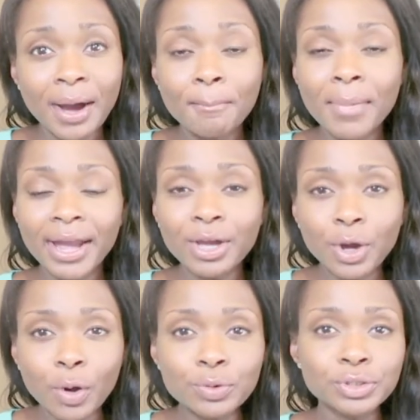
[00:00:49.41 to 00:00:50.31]
My
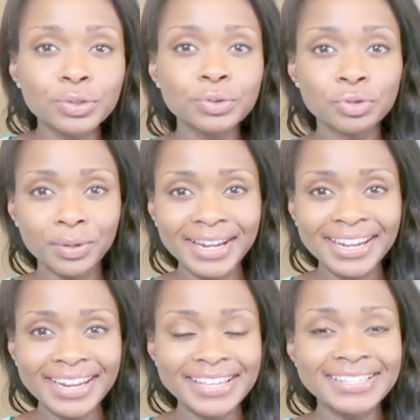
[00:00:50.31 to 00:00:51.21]
go-to
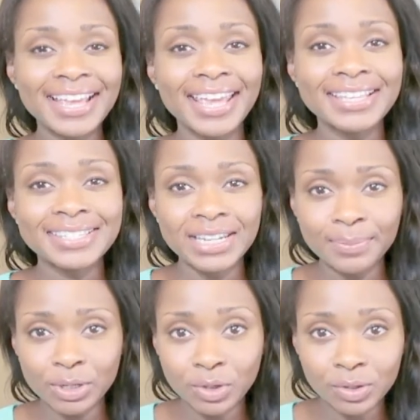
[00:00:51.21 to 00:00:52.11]
drink is a
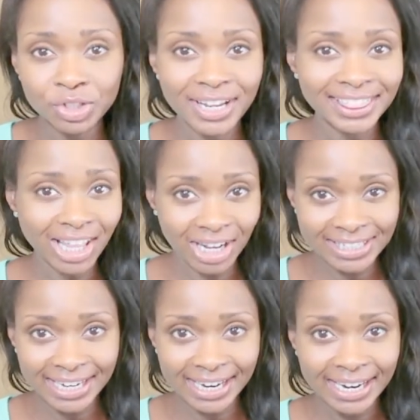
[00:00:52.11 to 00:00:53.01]
cinnamon dolce
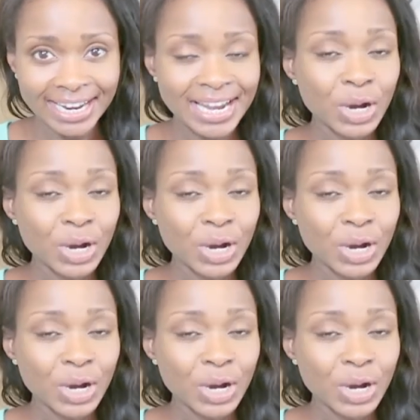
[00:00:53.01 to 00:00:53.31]
latte.